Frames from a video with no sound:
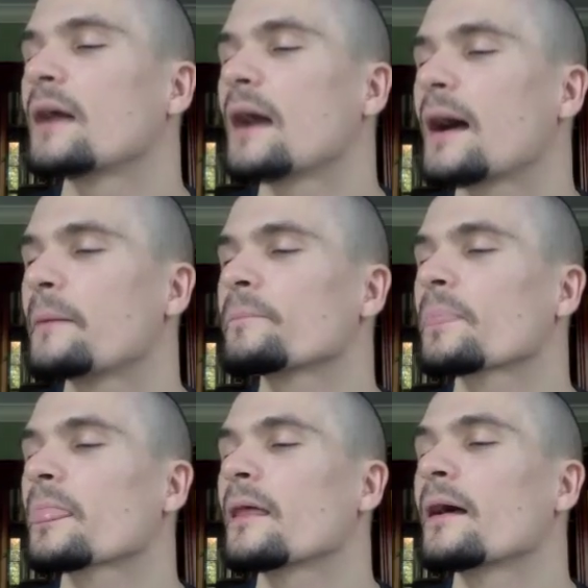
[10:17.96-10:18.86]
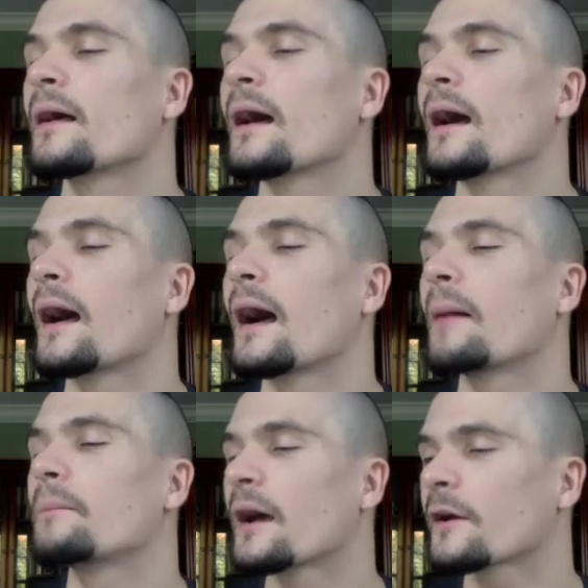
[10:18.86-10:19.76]
um
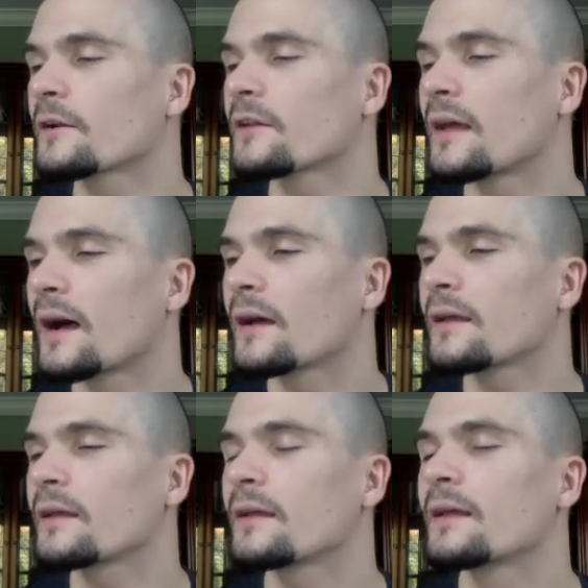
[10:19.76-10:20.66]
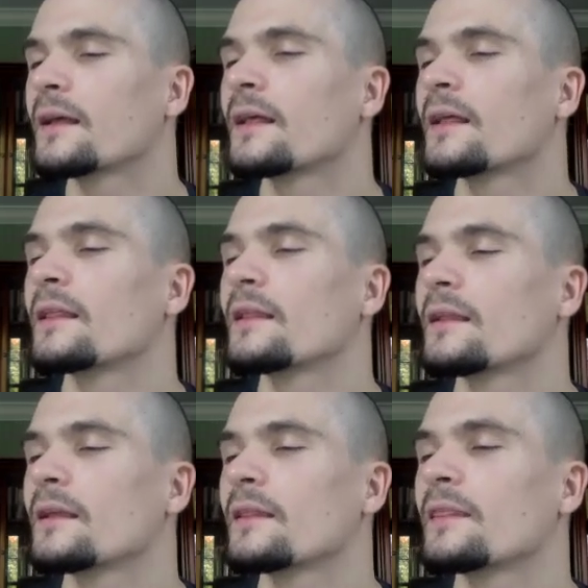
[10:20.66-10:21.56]
I'm not gonna lie,
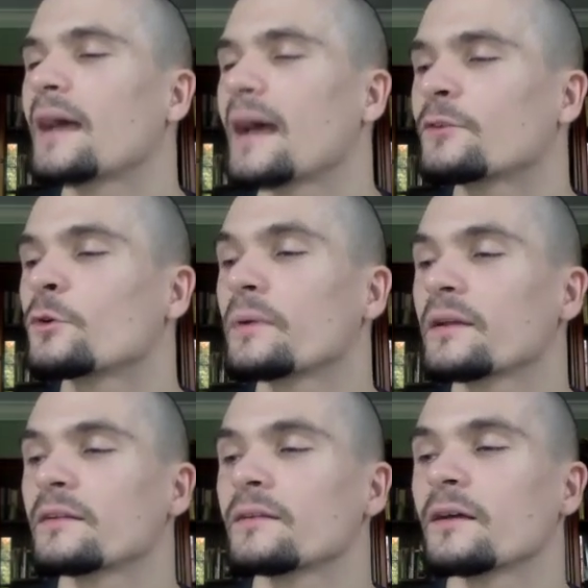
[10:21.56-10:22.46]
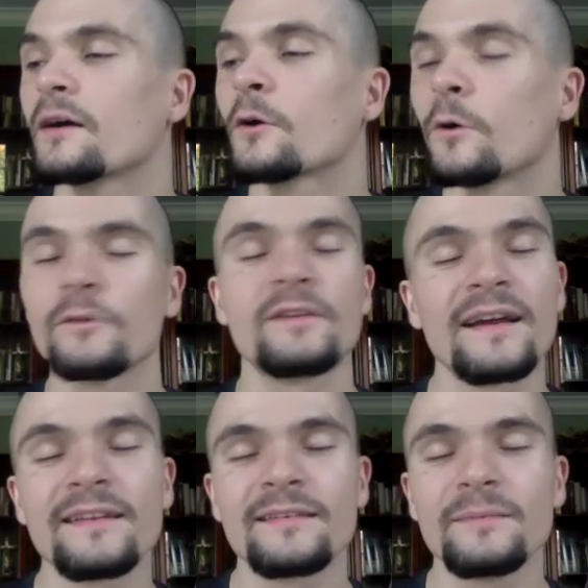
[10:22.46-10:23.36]
that had to have been a cold
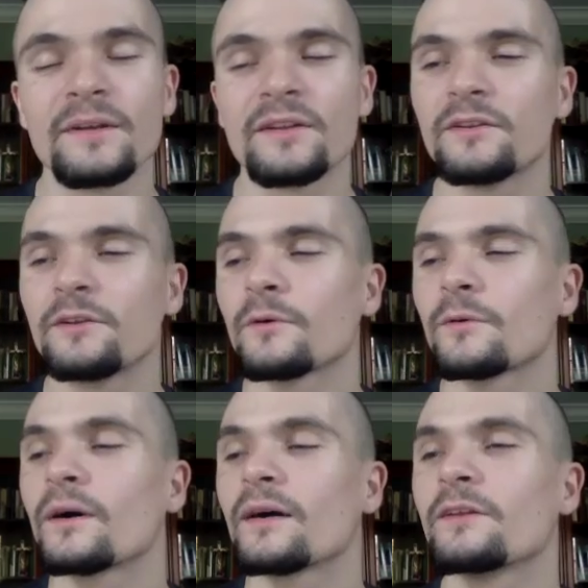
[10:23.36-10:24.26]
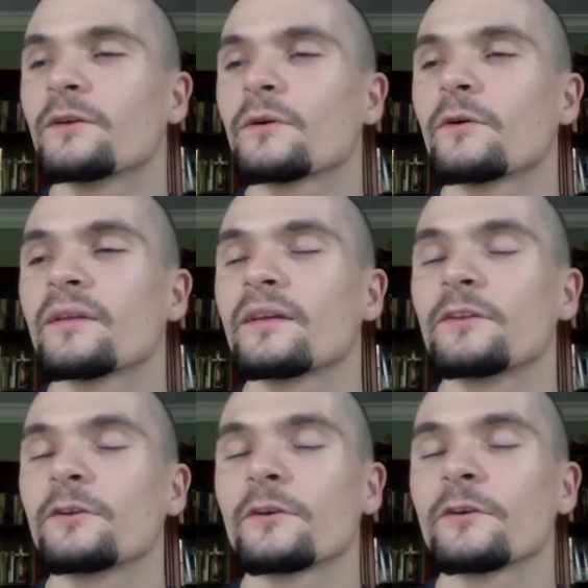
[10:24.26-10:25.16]
night because you were what? You were only
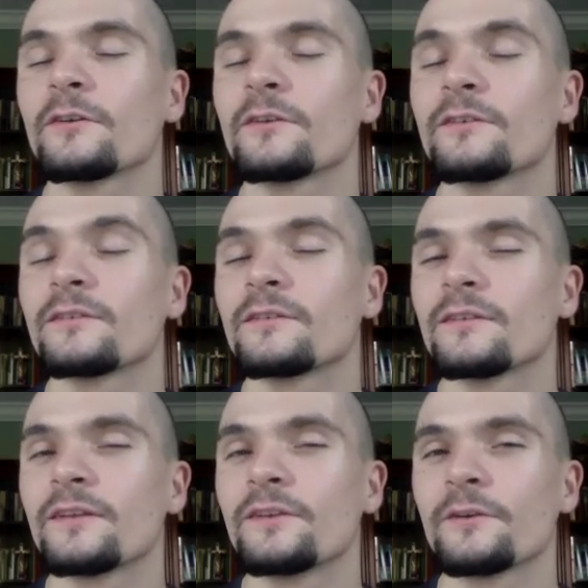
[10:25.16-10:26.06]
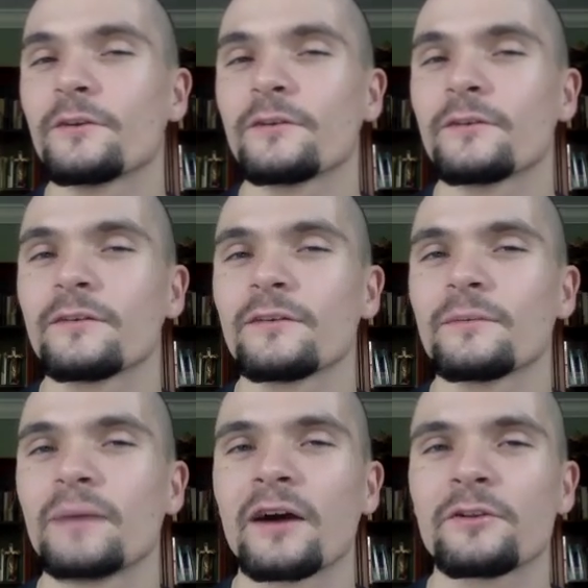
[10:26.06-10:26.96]
in your
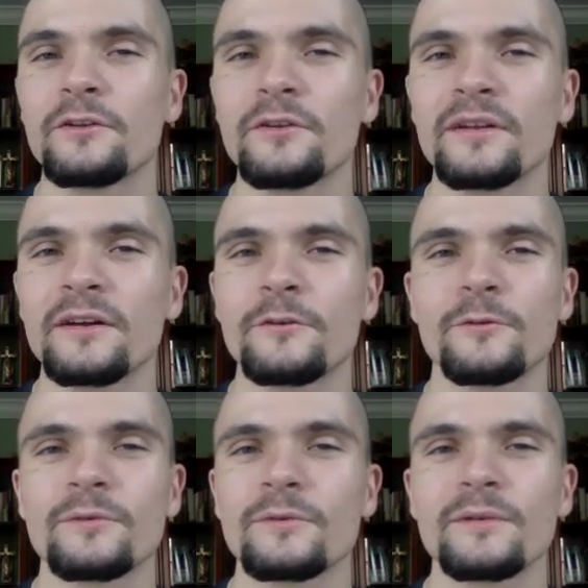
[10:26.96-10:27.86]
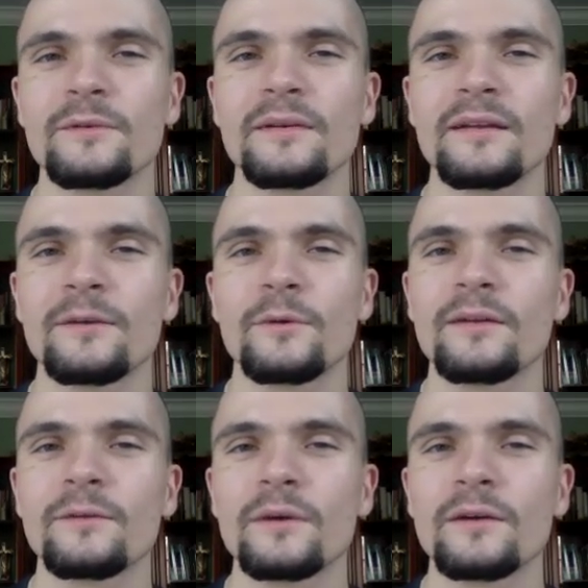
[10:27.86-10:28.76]
boxes, you said, or like
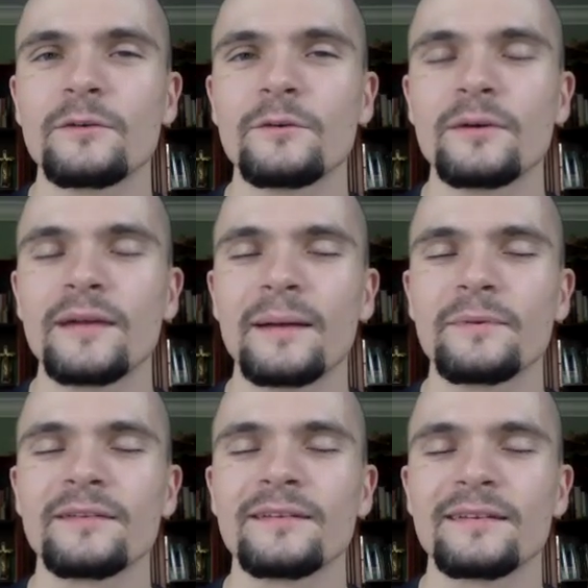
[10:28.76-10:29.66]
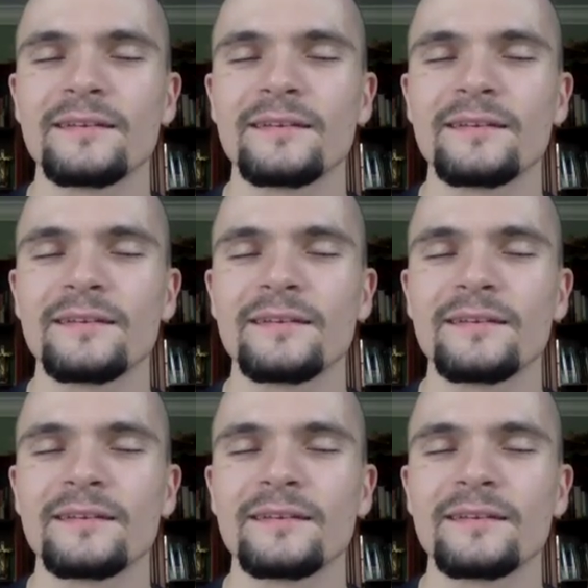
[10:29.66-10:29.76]
what happened?